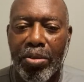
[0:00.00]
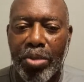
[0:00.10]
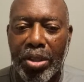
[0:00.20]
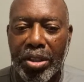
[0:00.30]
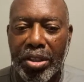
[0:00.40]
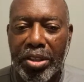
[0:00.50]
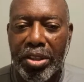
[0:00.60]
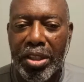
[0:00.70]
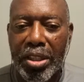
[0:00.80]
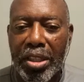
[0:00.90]
was
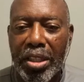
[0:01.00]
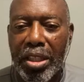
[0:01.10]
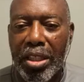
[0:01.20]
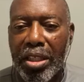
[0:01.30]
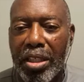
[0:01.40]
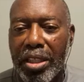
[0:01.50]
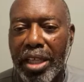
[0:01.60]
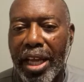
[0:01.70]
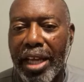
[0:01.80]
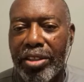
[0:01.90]

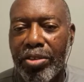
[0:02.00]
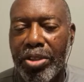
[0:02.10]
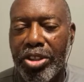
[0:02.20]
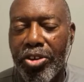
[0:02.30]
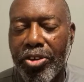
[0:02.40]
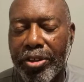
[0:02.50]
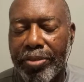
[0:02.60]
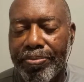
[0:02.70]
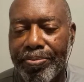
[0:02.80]
they had to return.